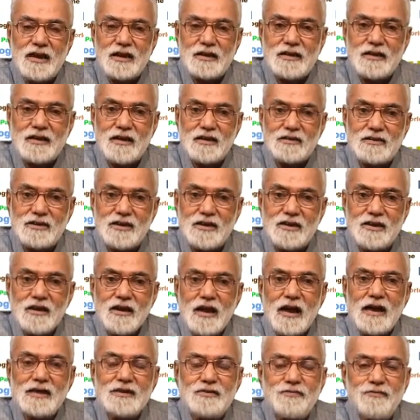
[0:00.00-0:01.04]
architecture
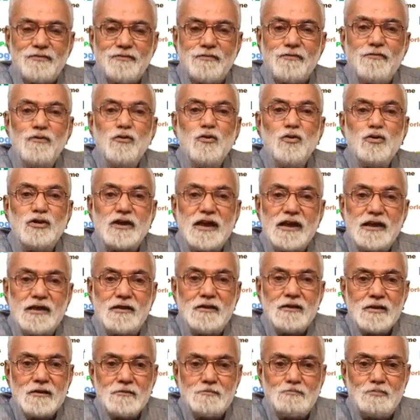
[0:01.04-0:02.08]
as fluted